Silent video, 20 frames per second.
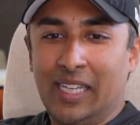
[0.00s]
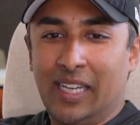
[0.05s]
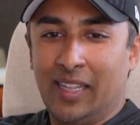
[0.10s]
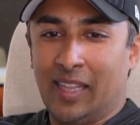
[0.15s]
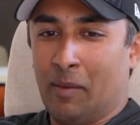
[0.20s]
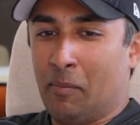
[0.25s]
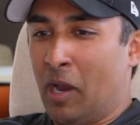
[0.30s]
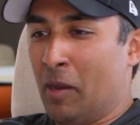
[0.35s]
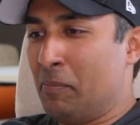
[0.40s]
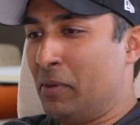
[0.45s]

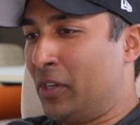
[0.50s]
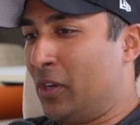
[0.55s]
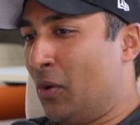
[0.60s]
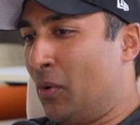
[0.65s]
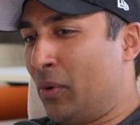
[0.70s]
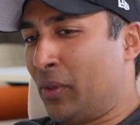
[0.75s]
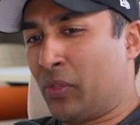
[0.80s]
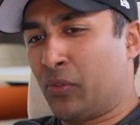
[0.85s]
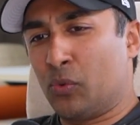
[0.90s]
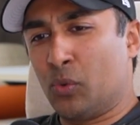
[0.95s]
They might be
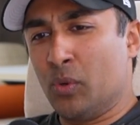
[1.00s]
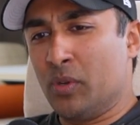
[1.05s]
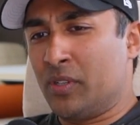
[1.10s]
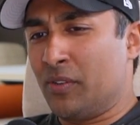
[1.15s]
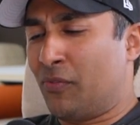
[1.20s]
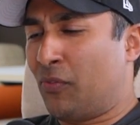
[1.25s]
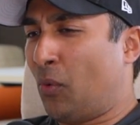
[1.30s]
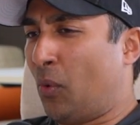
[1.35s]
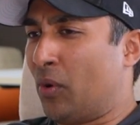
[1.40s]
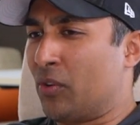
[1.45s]
going through a
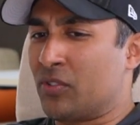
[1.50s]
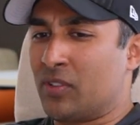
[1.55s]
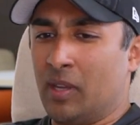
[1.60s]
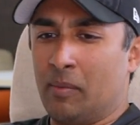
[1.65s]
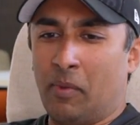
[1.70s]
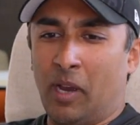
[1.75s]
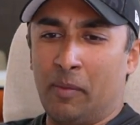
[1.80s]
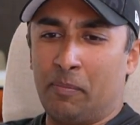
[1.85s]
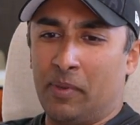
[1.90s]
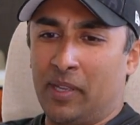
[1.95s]
divorce. They
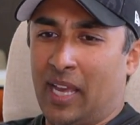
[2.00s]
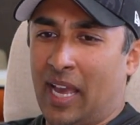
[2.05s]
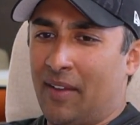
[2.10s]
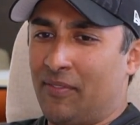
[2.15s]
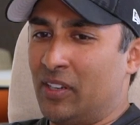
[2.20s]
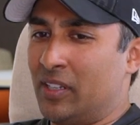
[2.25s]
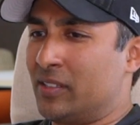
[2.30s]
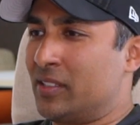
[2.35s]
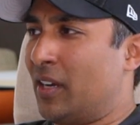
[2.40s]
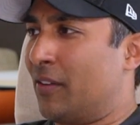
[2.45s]
might be
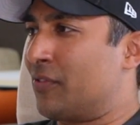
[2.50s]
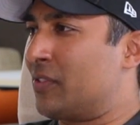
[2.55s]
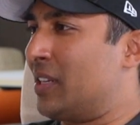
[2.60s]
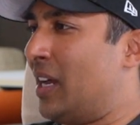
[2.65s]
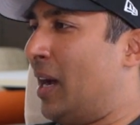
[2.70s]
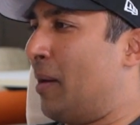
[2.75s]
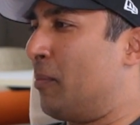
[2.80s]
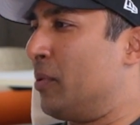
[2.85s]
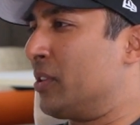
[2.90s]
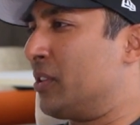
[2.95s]
having a tough
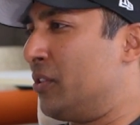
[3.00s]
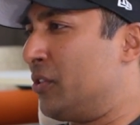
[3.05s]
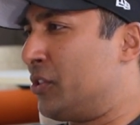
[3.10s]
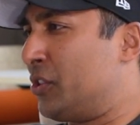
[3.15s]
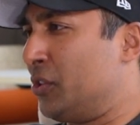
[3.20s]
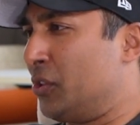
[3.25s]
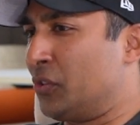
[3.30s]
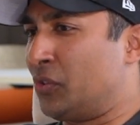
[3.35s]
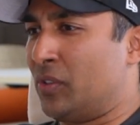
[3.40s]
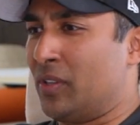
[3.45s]
time with their
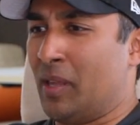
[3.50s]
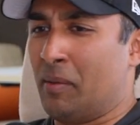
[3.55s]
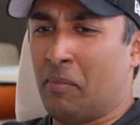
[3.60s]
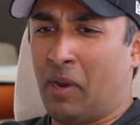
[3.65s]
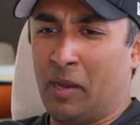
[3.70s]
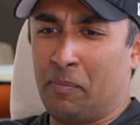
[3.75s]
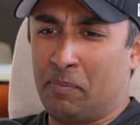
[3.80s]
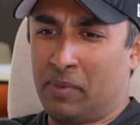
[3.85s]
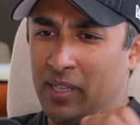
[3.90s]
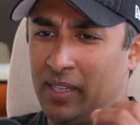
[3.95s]
children. They
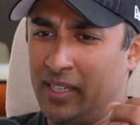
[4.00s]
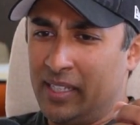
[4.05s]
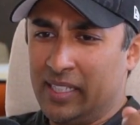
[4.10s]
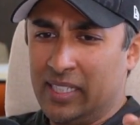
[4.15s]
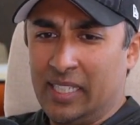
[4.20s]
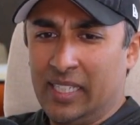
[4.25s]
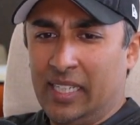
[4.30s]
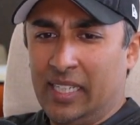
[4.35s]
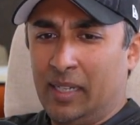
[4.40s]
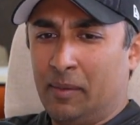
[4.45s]
might be
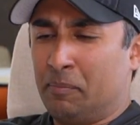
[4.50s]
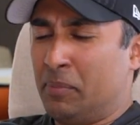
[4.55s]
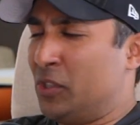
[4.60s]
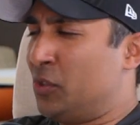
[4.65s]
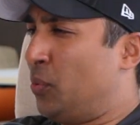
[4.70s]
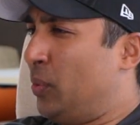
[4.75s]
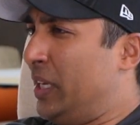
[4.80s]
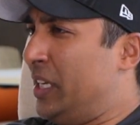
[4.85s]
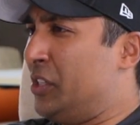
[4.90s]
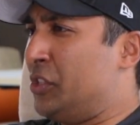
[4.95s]

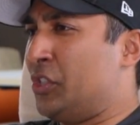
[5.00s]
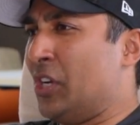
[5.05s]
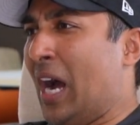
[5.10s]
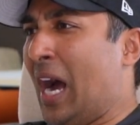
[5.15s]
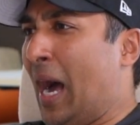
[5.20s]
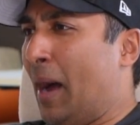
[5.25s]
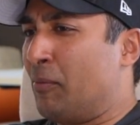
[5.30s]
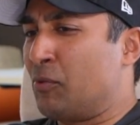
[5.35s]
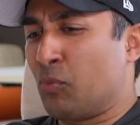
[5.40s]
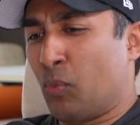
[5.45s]
between
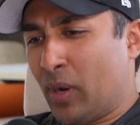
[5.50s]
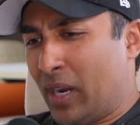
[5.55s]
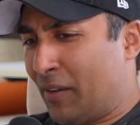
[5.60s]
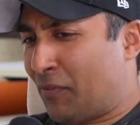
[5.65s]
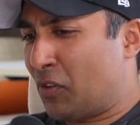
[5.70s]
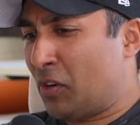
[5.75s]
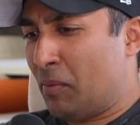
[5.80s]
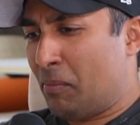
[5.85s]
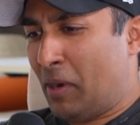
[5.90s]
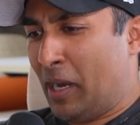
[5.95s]
jobs,
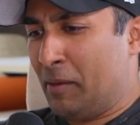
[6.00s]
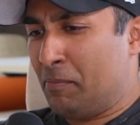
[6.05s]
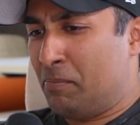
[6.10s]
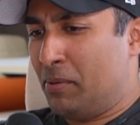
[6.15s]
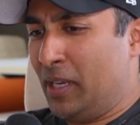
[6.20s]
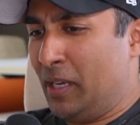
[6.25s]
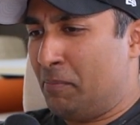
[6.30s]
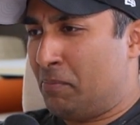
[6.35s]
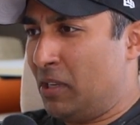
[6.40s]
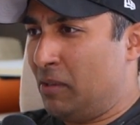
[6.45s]
whatever it might
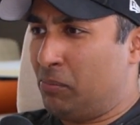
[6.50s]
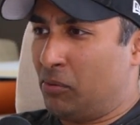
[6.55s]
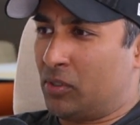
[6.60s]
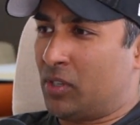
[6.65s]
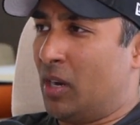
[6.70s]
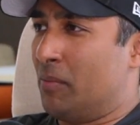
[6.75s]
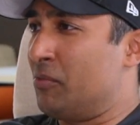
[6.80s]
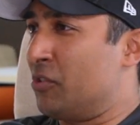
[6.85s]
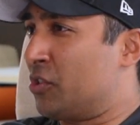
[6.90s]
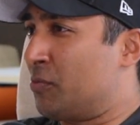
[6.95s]
be. People
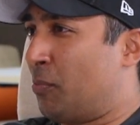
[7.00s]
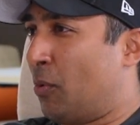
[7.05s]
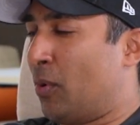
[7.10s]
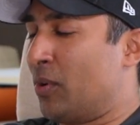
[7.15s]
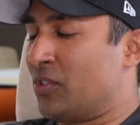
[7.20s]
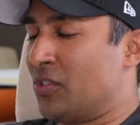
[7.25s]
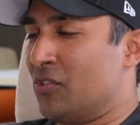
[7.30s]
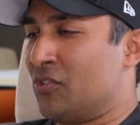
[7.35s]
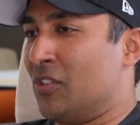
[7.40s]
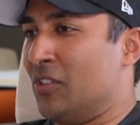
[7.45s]
come to
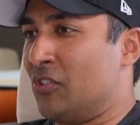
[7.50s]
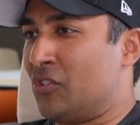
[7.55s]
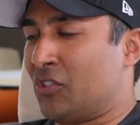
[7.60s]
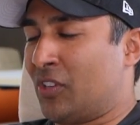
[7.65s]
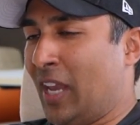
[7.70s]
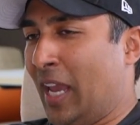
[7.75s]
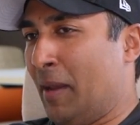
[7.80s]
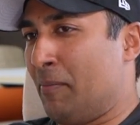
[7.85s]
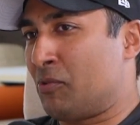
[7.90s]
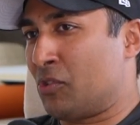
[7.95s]
sports as an
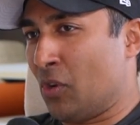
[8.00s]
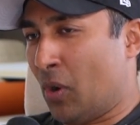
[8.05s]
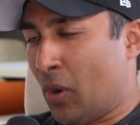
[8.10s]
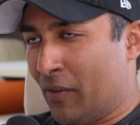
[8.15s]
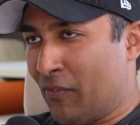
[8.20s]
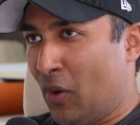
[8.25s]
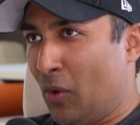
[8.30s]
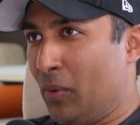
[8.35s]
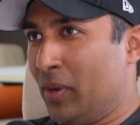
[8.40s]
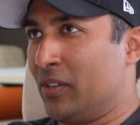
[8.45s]
escape. So
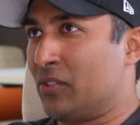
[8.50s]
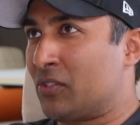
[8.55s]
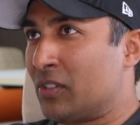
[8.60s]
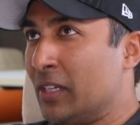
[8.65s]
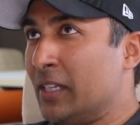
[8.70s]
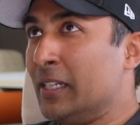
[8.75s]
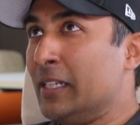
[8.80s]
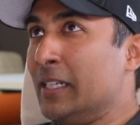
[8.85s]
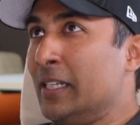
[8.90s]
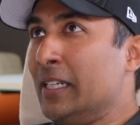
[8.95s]
I've always
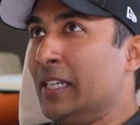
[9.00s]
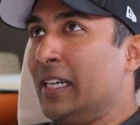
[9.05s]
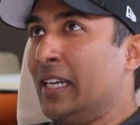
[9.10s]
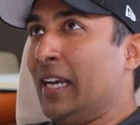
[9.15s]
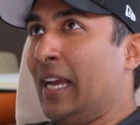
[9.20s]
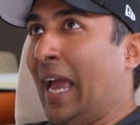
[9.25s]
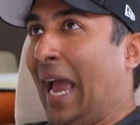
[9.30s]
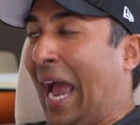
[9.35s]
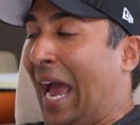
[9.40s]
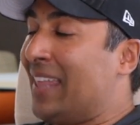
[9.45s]

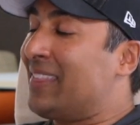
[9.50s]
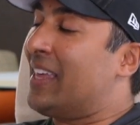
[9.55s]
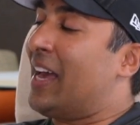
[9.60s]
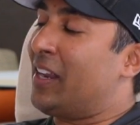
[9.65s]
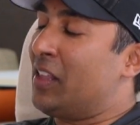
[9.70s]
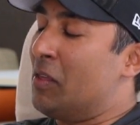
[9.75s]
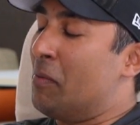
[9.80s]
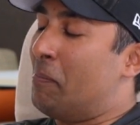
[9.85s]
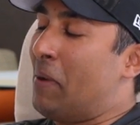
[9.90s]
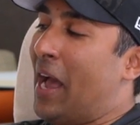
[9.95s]
had that
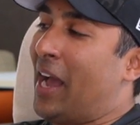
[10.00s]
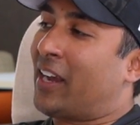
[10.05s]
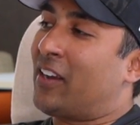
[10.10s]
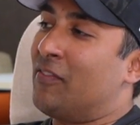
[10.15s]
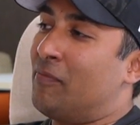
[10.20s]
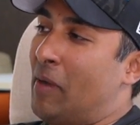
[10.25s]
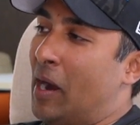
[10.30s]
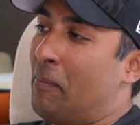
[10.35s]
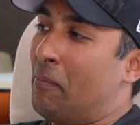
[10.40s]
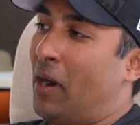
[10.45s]
in the back
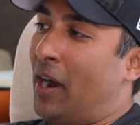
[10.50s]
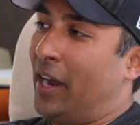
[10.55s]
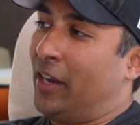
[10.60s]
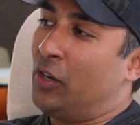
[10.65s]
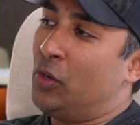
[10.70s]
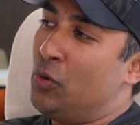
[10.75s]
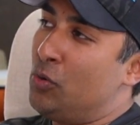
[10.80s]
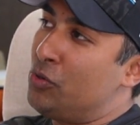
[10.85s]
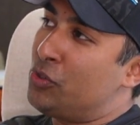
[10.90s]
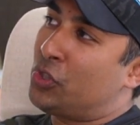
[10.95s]
of my mind.
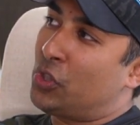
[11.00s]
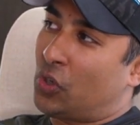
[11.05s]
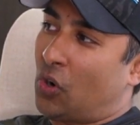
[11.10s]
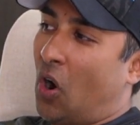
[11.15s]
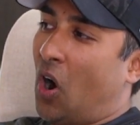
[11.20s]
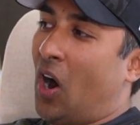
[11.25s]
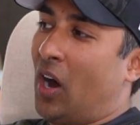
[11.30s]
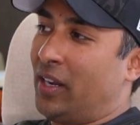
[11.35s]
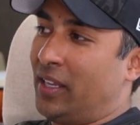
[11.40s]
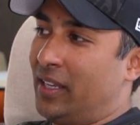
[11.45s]
Who's your
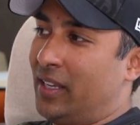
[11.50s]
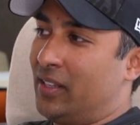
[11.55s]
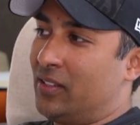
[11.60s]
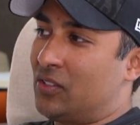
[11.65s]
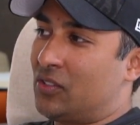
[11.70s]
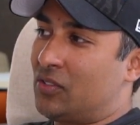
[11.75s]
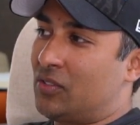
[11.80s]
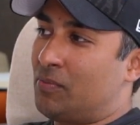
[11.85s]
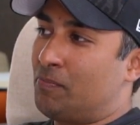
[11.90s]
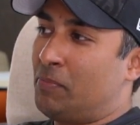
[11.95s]

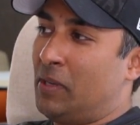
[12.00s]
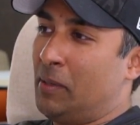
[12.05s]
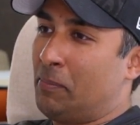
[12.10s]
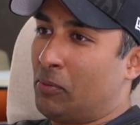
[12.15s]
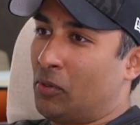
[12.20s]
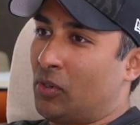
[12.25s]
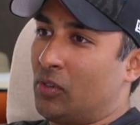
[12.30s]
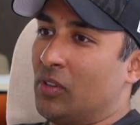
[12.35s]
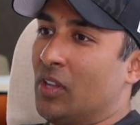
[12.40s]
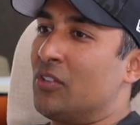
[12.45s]
audience?
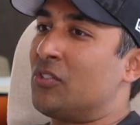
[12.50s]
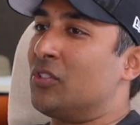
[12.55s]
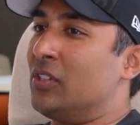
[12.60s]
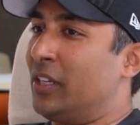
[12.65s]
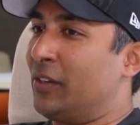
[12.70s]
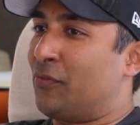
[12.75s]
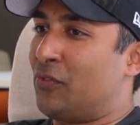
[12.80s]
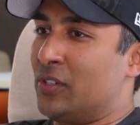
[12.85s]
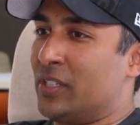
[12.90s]
People are listening for